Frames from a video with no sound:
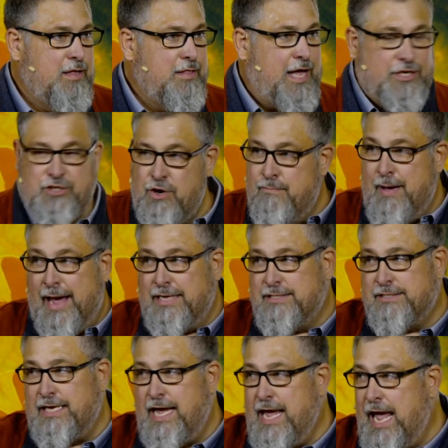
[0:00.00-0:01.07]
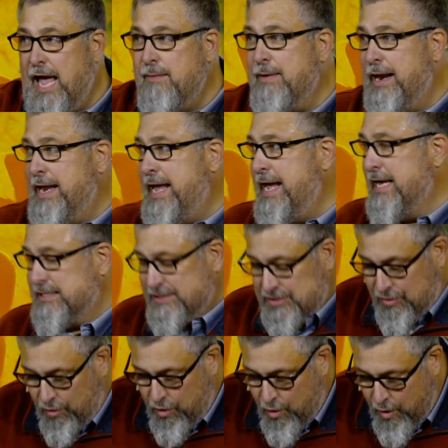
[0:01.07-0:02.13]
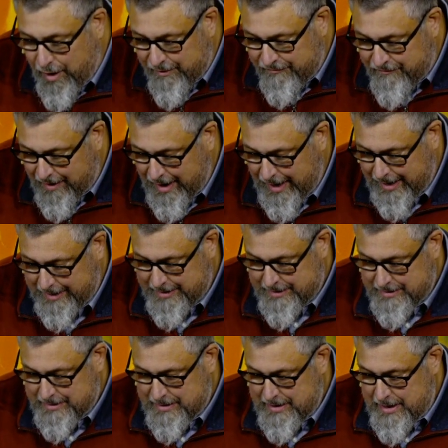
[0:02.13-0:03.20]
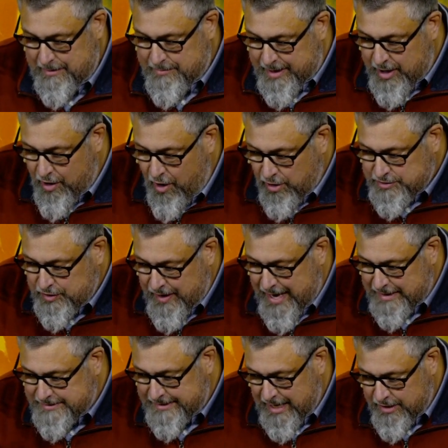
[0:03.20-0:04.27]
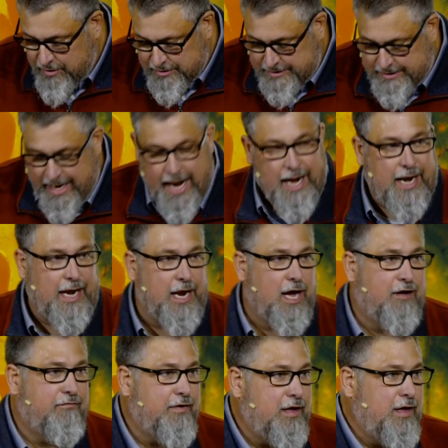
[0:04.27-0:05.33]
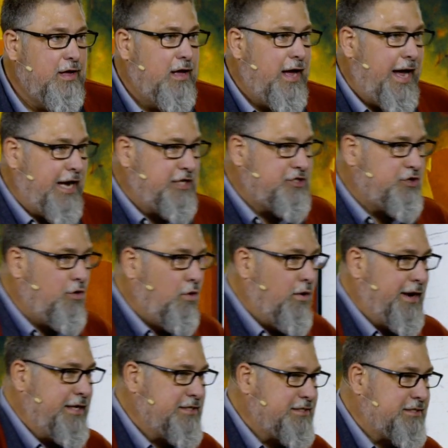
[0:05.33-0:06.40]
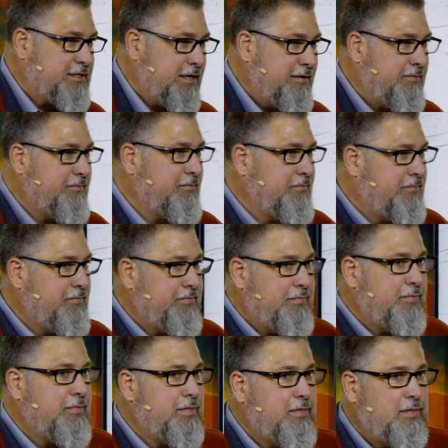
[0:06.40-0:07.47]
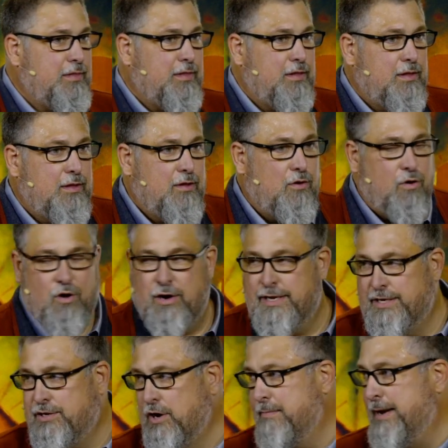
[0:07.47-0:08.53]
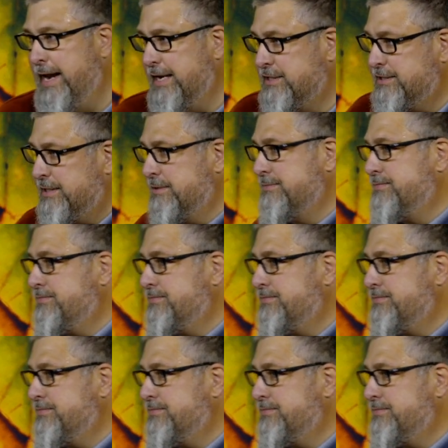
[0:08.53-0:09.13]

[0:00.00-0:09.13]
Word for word: that you may see him and he is glorified. But it also has the understanding of a choice or a determination.